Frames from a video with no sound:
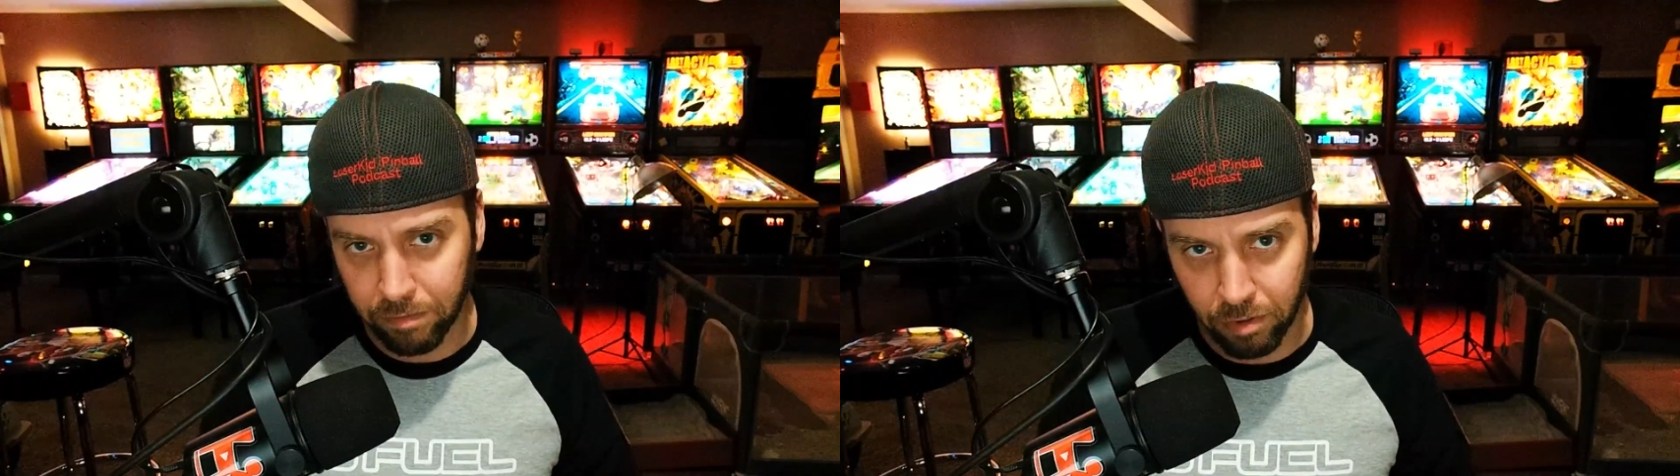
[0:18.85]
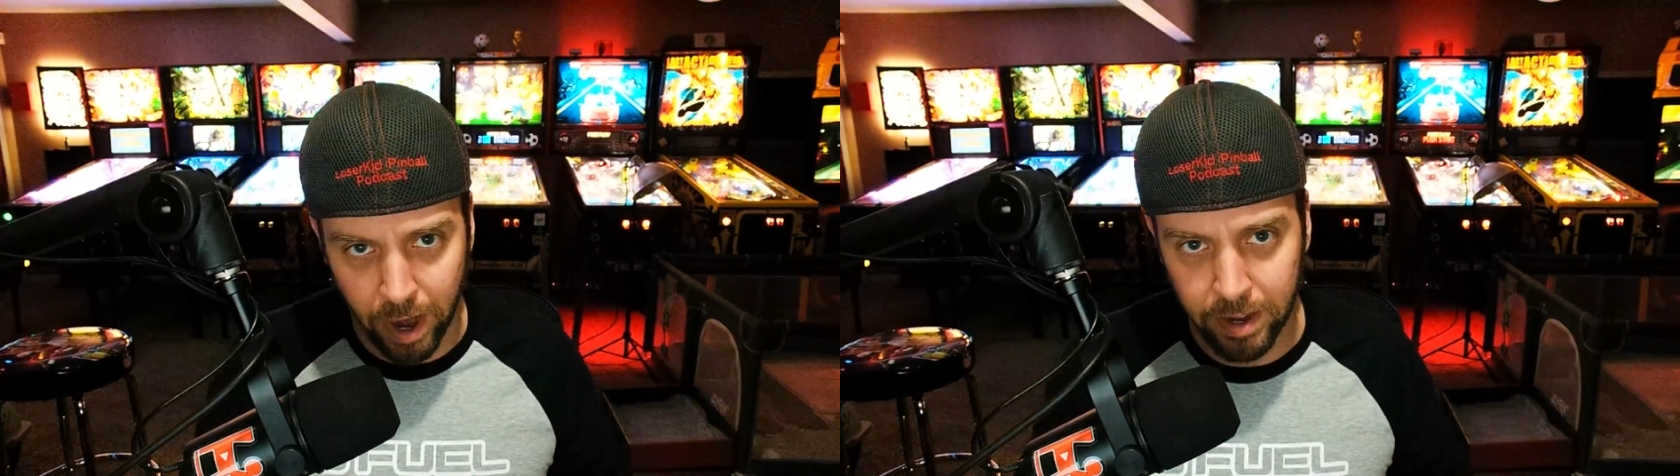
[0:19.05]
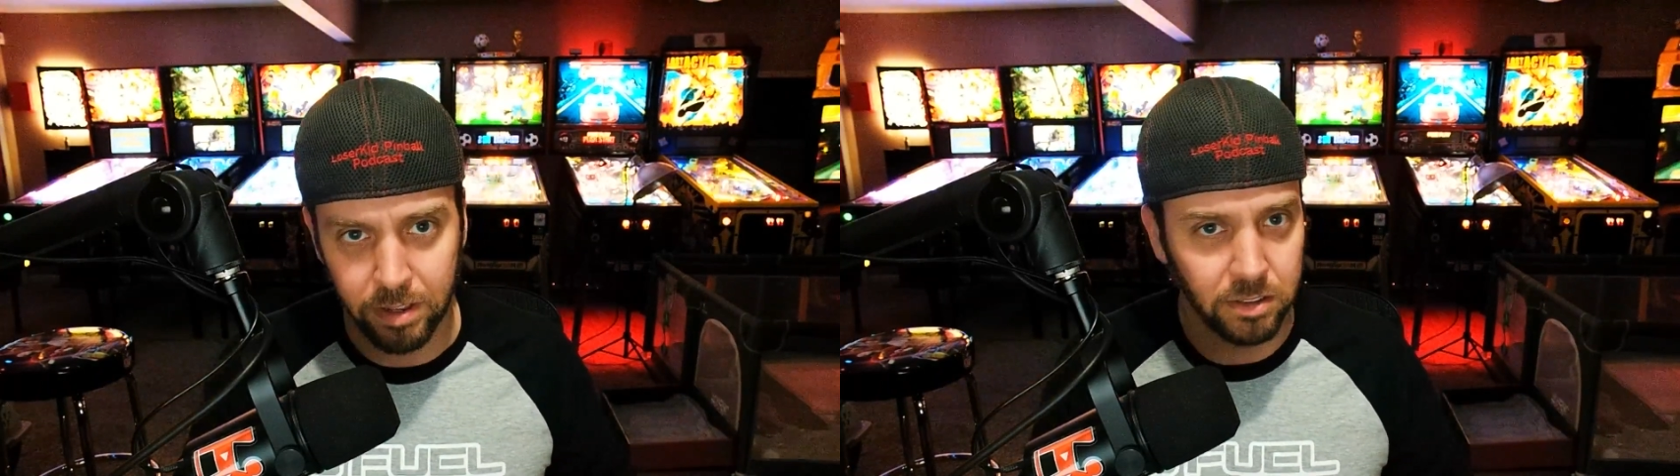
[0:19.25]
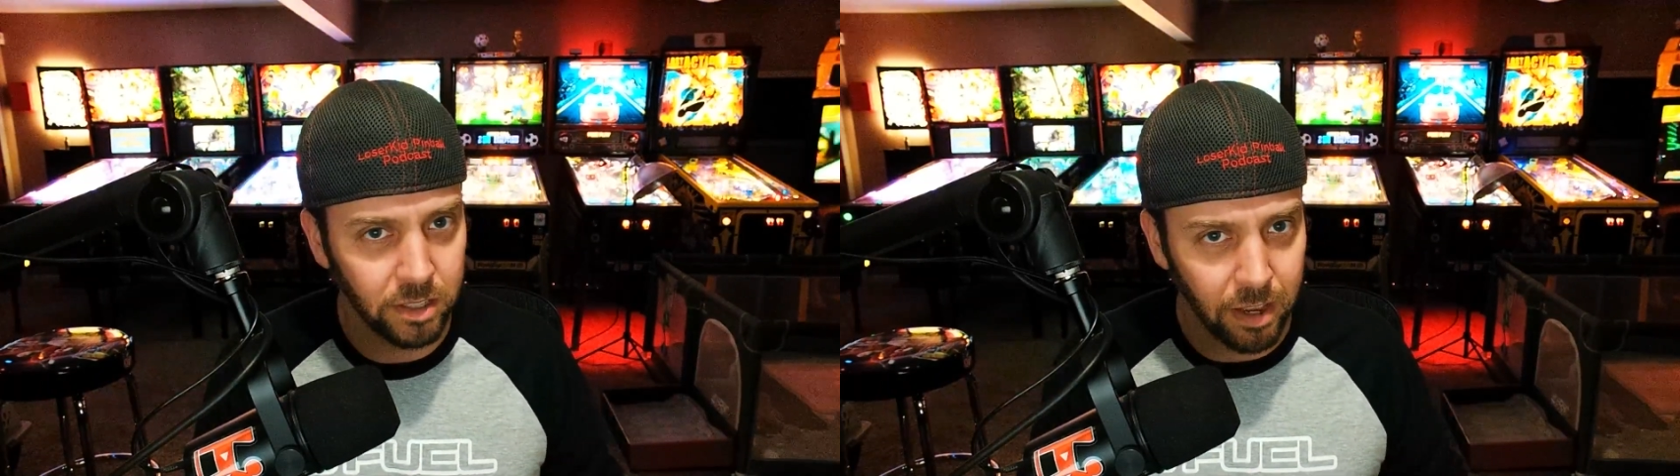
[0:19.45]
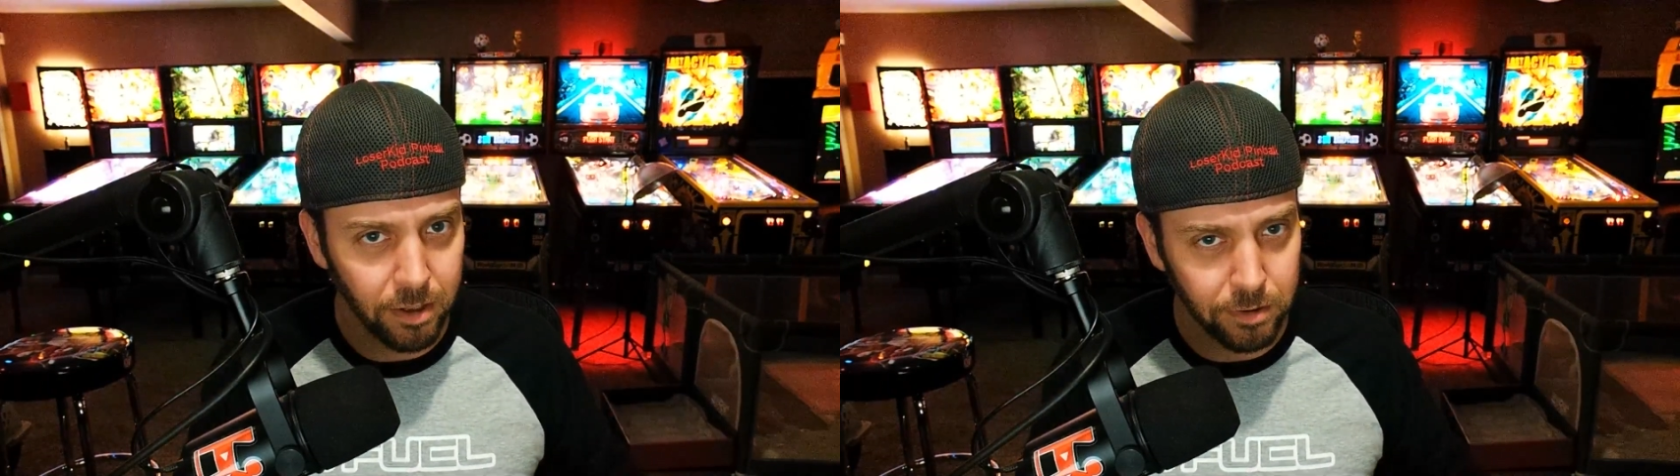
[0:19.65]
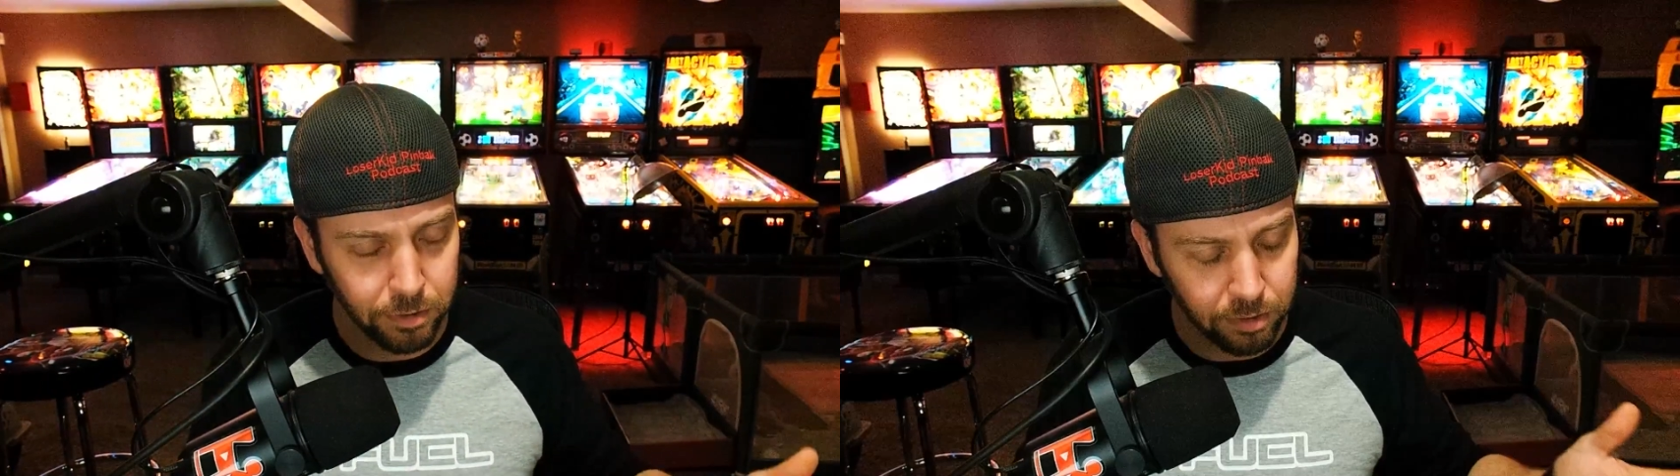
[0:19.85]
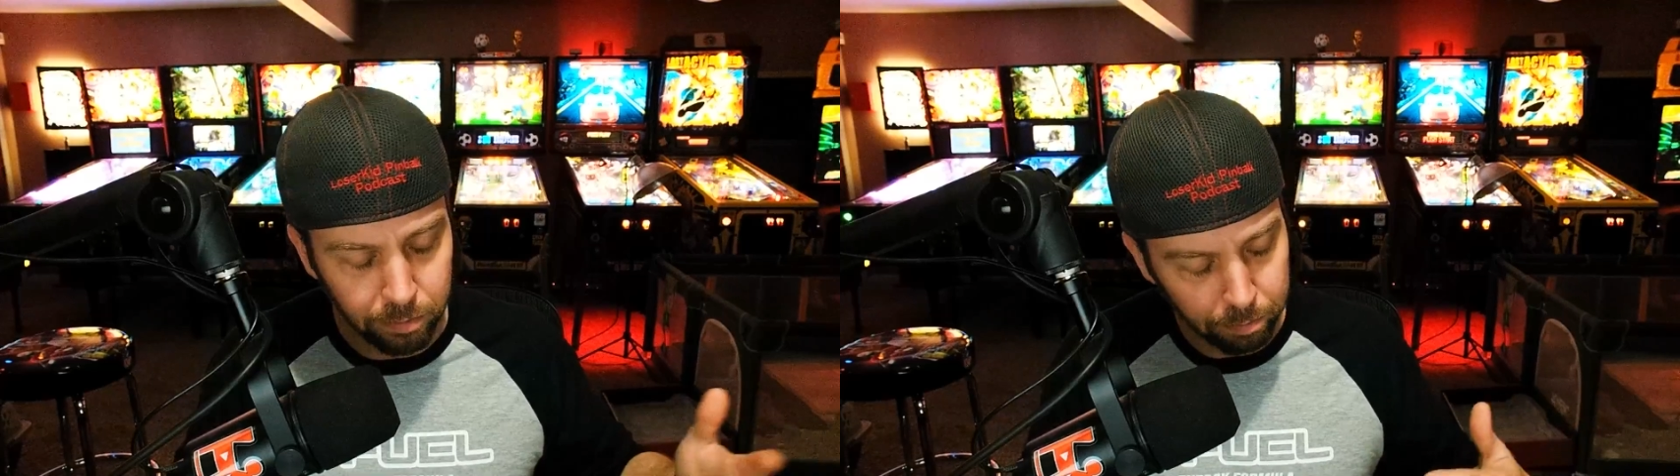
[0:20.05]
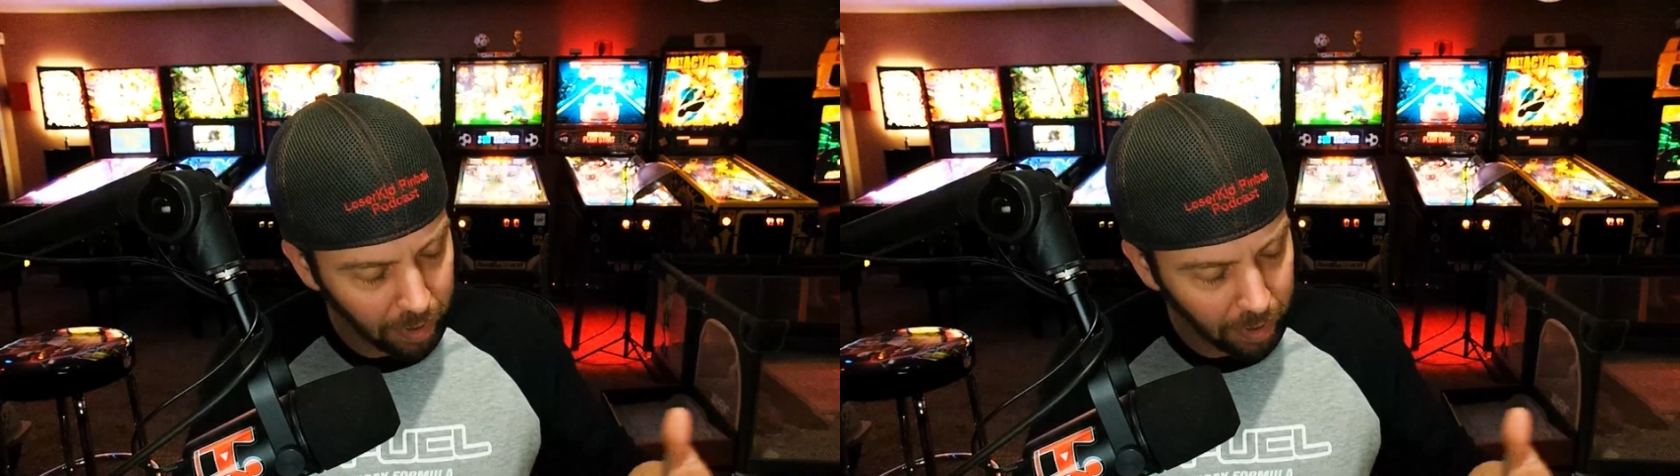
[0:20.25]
Friday sales,